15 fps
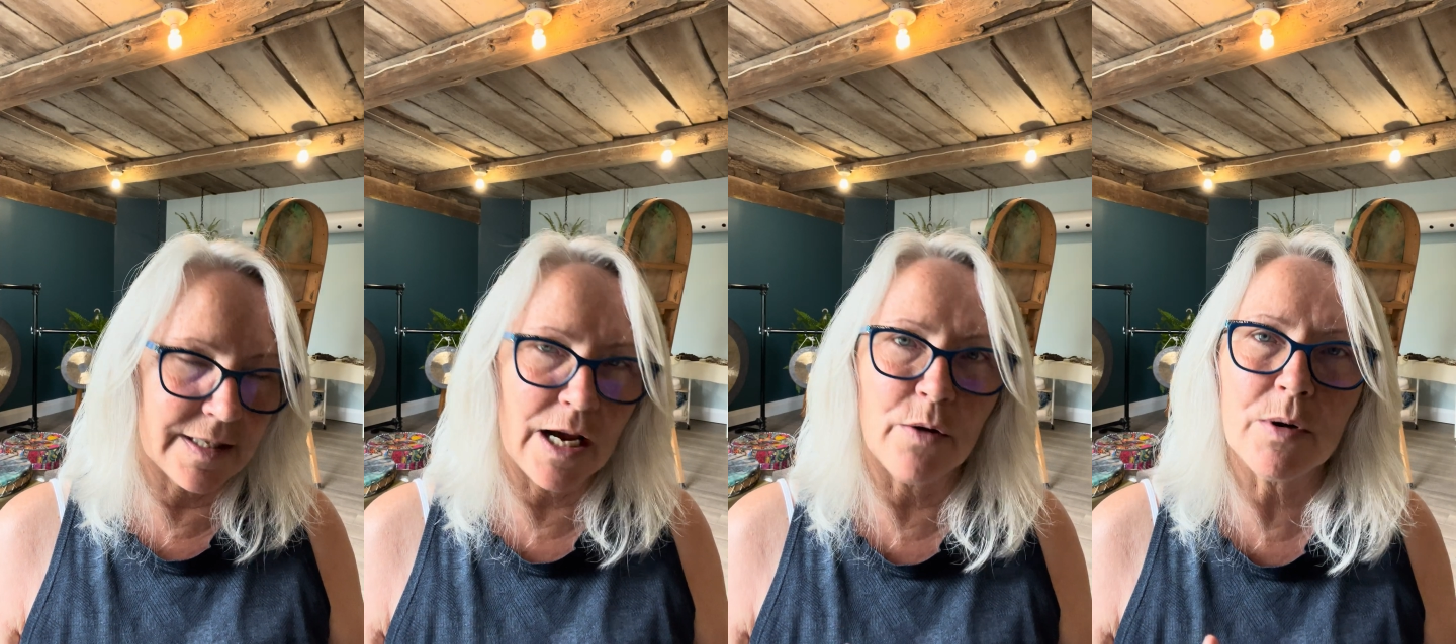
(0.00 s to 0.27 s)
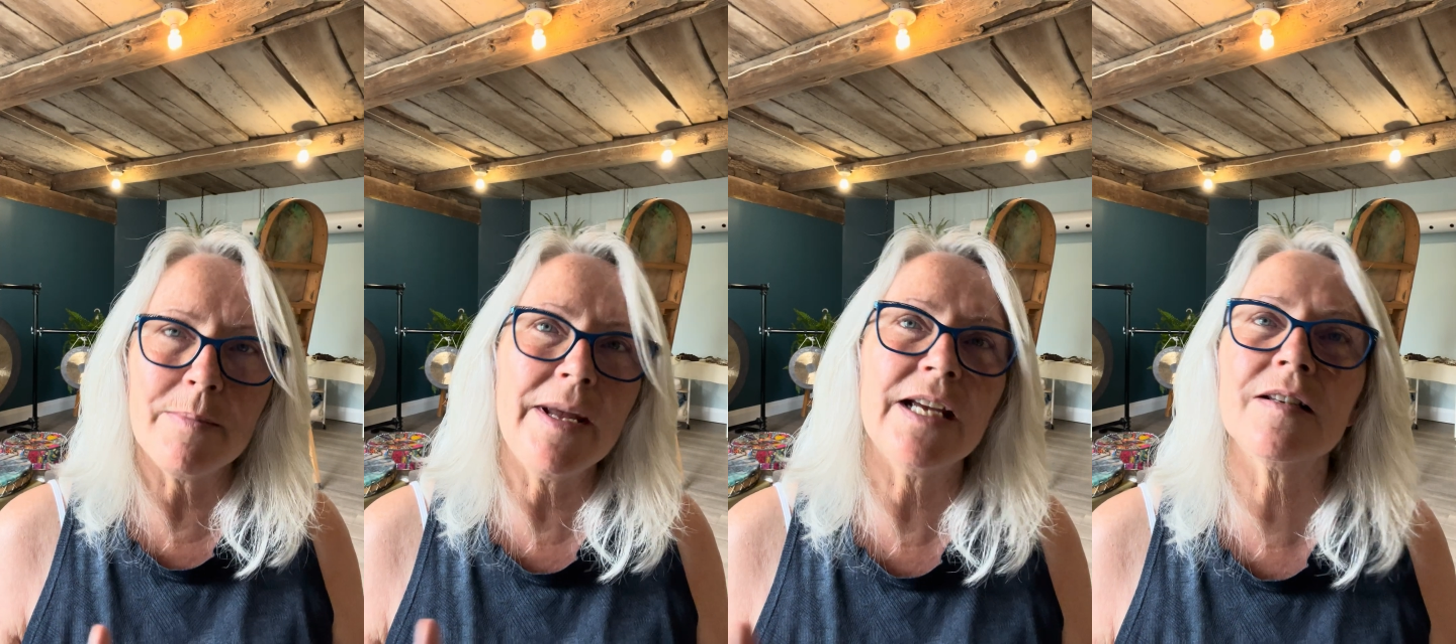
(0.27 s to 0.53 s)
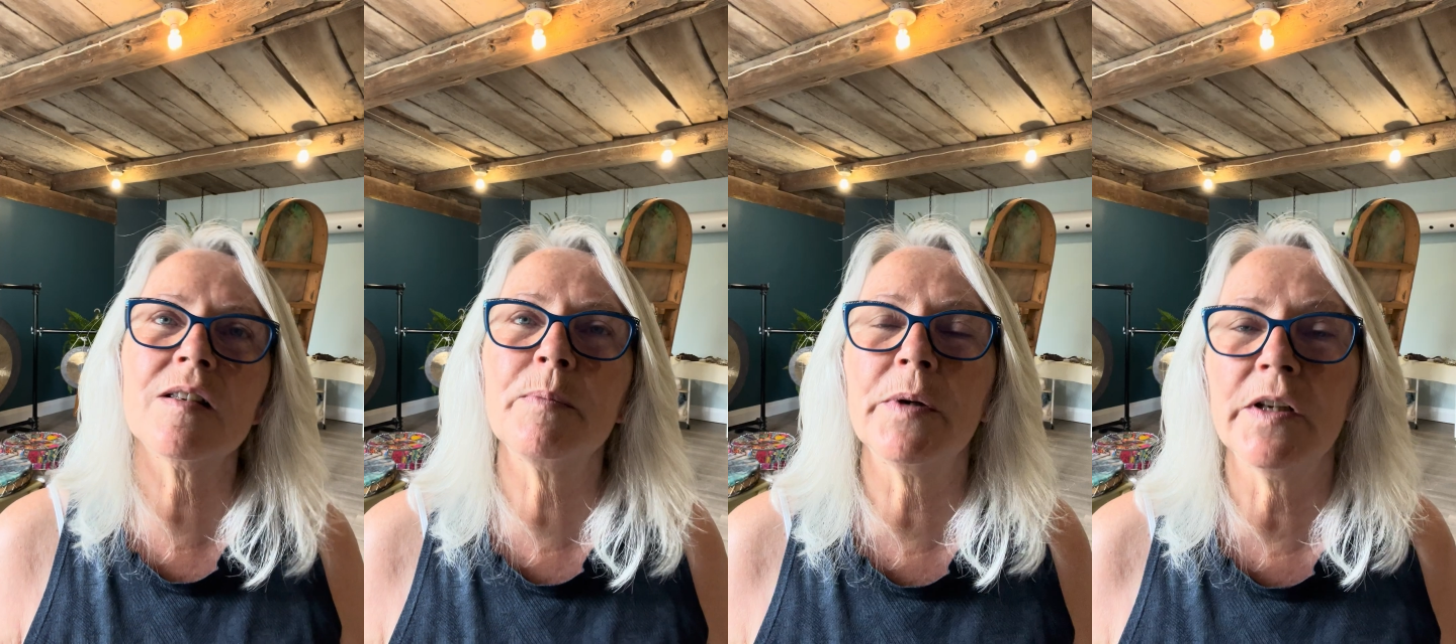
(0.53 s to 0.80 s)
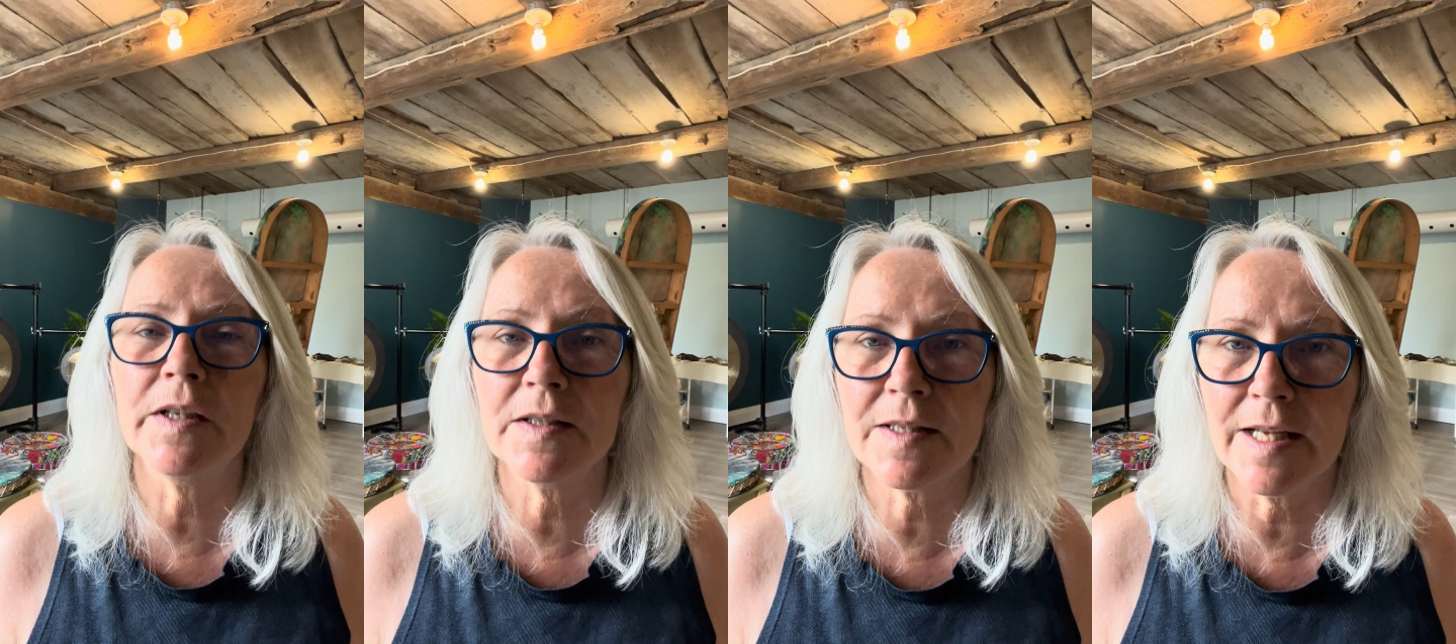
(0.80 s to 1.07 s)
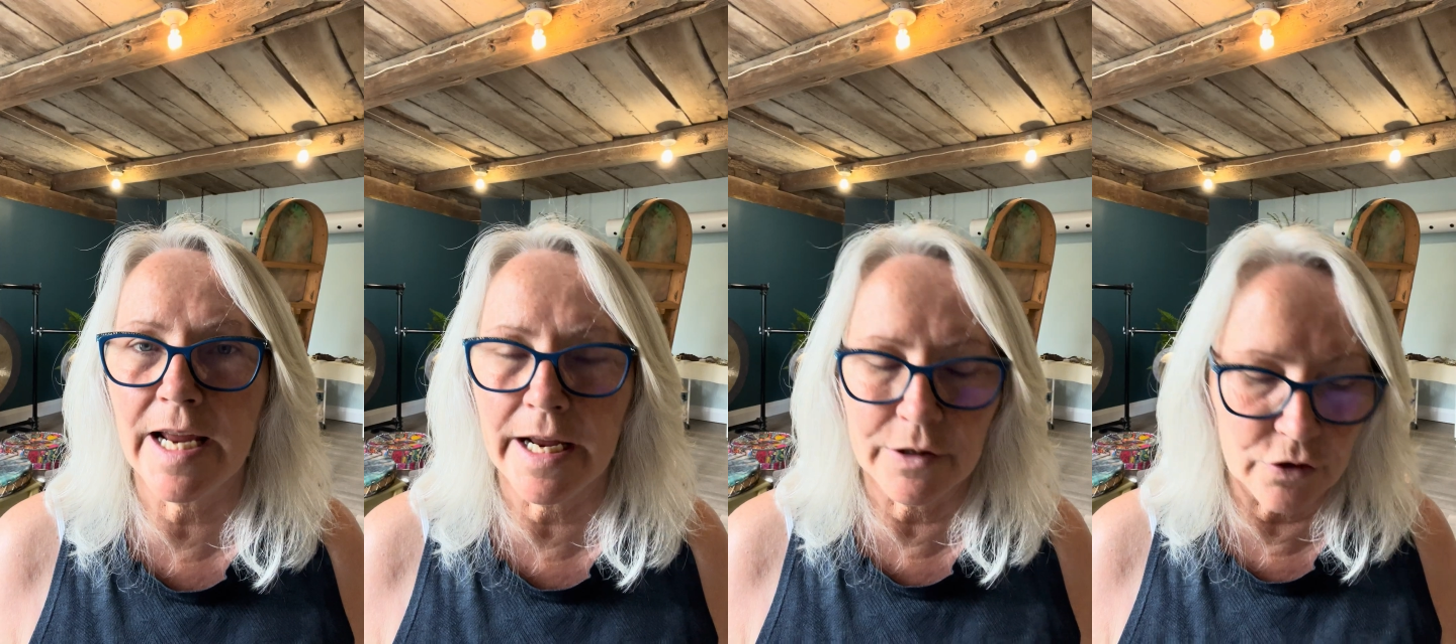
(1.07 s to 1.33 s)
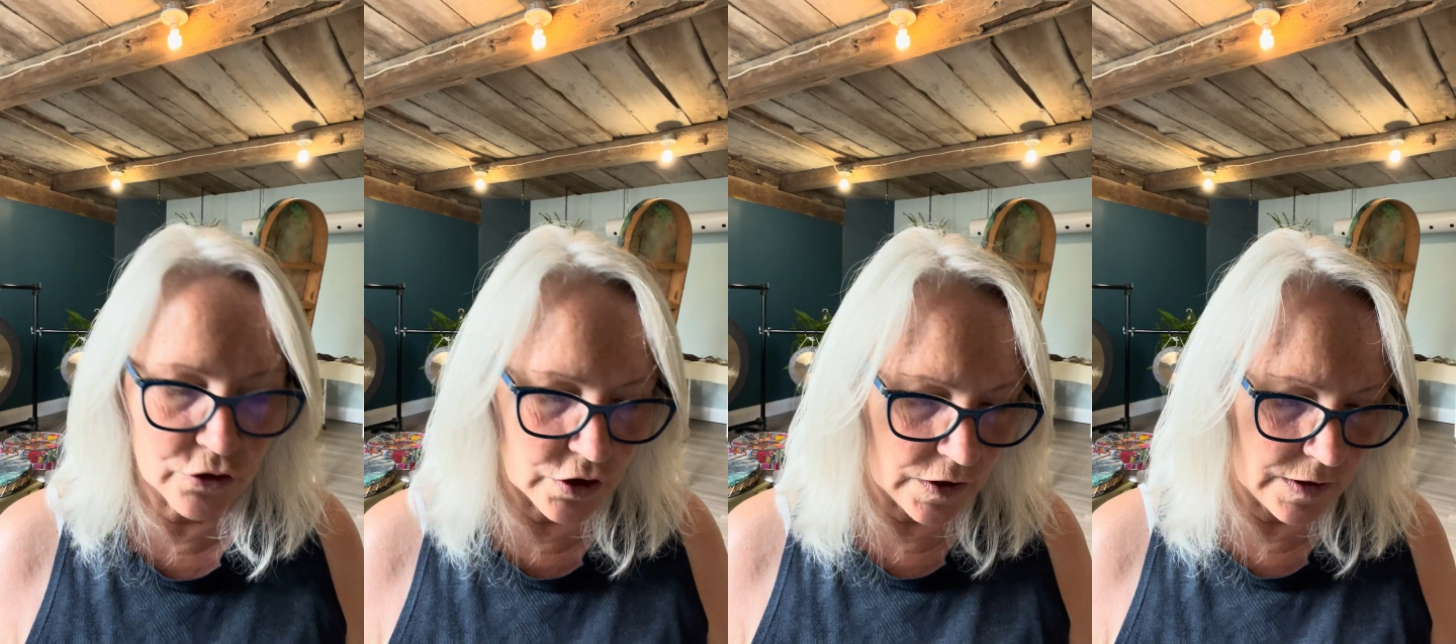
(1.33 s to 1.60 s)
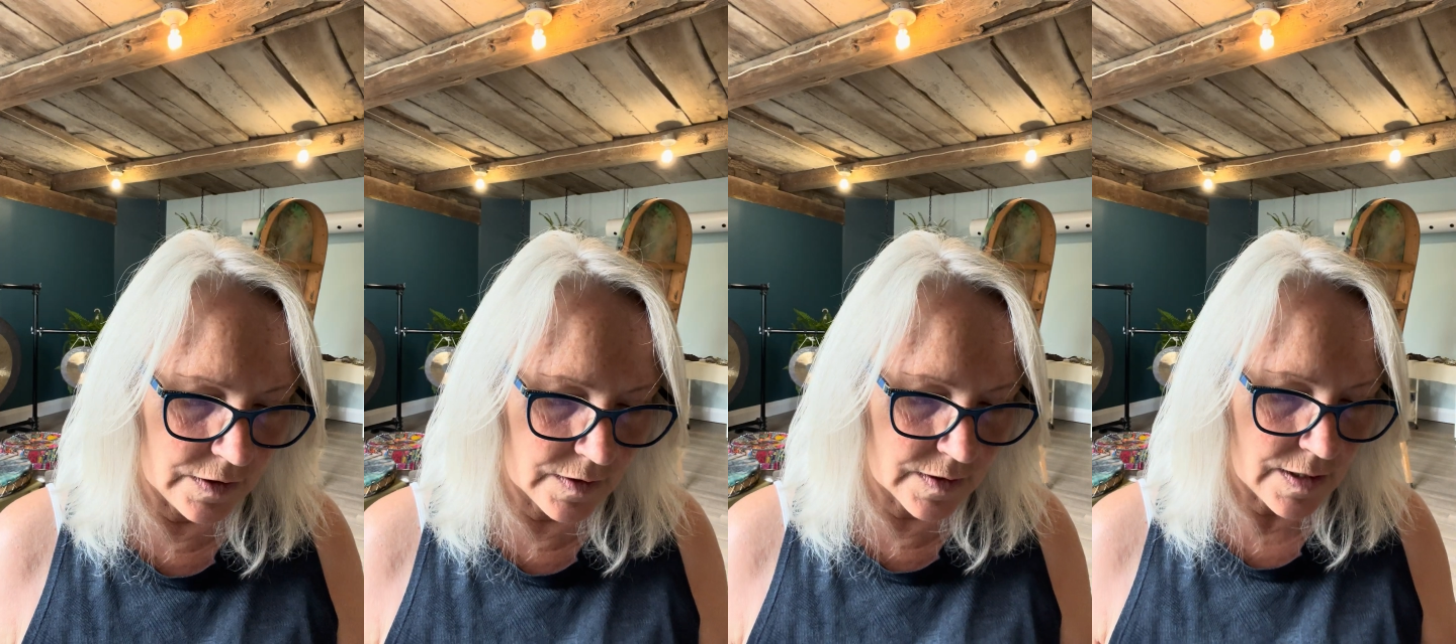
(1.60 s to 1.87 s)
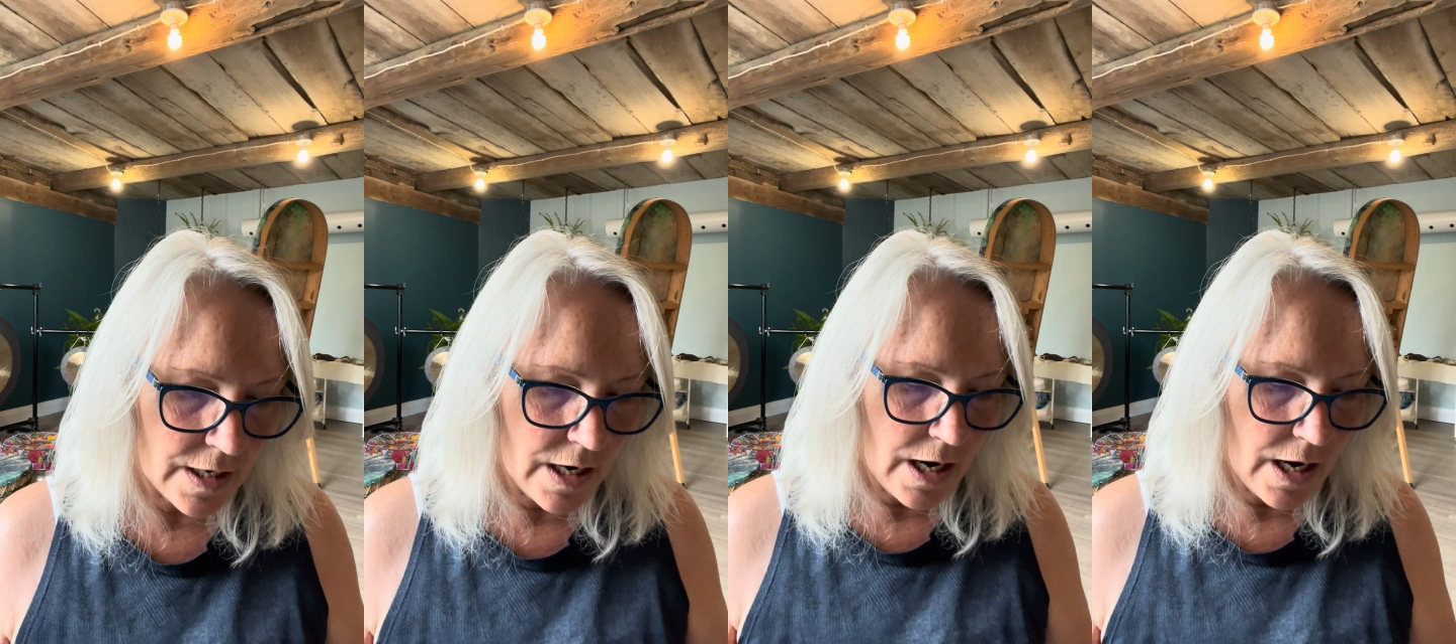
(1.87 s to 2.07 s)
how we may experience the energies